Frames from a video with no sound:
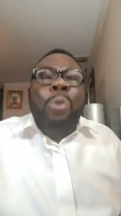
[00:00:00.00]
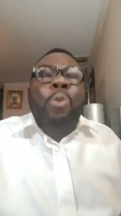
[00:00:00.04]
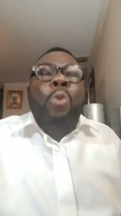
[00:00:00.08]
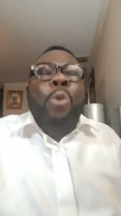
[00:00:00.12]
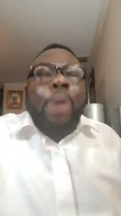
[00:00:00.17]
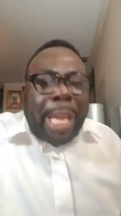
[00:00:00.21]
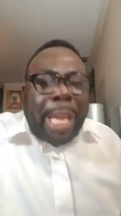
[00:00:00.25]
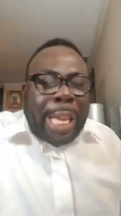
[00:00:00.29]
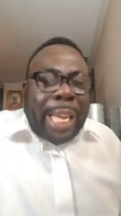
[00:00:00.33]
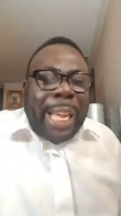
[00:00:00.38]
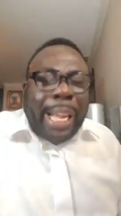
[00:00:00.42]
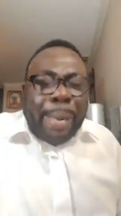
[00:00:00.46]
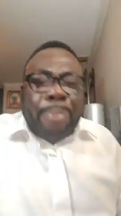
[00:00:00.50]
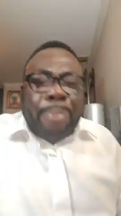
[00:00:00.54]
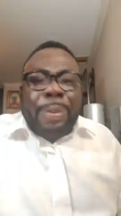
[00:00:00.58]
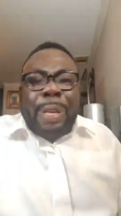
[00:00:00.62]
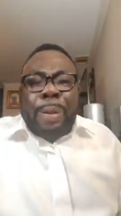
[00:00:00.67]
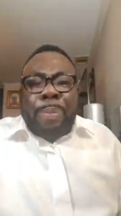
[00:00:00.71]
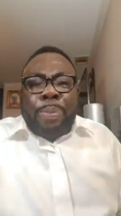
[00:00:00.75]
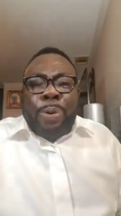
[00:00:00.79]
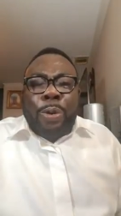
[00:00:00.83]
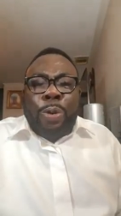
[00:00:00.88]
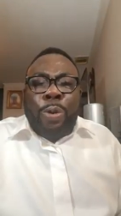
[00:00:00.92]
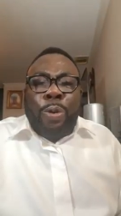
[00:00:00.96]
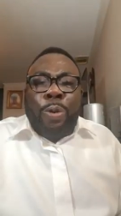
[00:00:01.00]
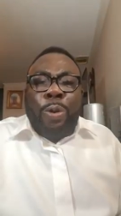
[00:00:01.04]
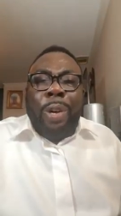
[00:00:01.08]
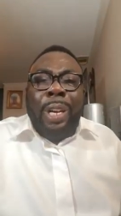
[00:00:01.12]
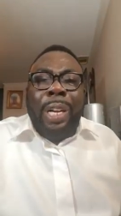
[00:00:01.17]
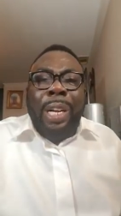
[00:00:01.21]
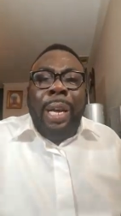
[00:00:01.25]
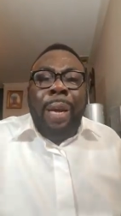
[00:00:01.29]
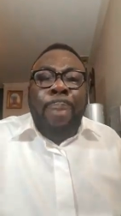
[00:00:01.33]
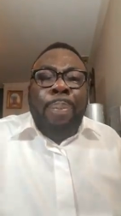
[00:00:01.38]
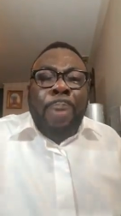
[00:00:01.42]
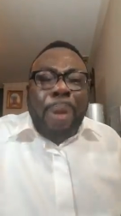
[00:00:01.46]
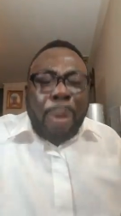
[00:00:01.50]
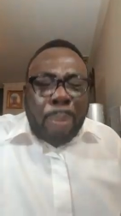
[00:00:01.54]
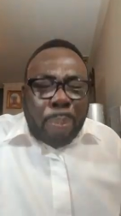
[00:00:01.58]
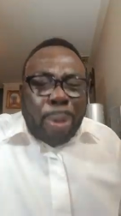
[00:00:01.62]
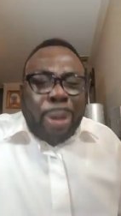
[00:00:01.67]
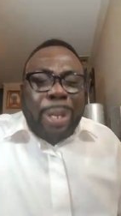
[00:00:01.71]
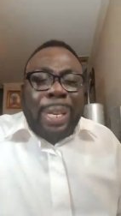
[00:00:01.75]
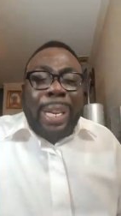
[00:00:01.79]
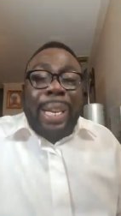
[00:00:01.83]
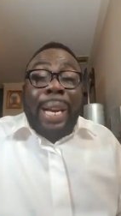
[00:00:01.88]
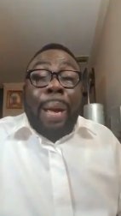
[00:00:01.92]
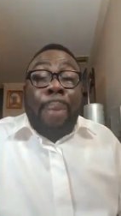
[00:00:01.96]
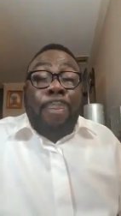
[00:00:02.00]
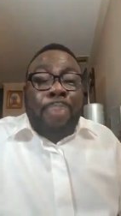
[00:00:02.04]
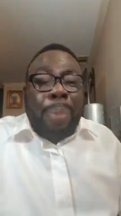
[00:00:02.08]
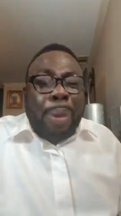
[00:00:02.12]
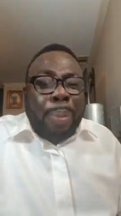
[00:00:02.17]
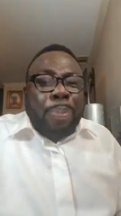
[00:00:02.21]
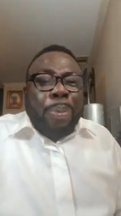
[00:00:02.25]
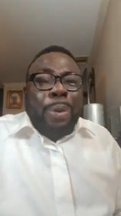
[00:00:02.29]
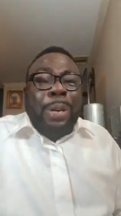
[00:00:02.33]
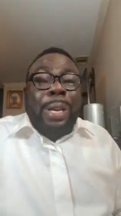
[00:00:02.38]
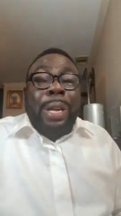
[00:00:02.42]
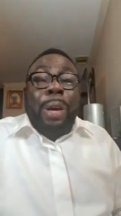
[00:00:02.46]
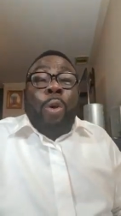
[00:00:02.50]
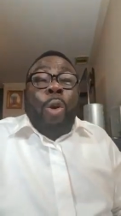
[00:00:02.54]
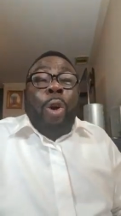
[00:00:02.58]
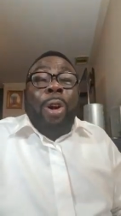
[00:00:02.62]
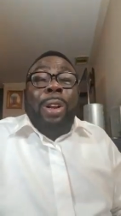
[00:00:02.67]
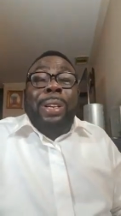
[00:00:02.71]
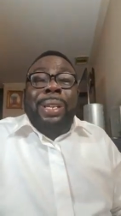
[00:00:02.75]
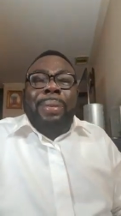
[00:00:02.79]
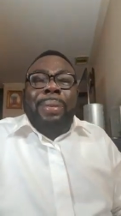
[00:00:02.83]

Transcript: wicked people, people that are people they call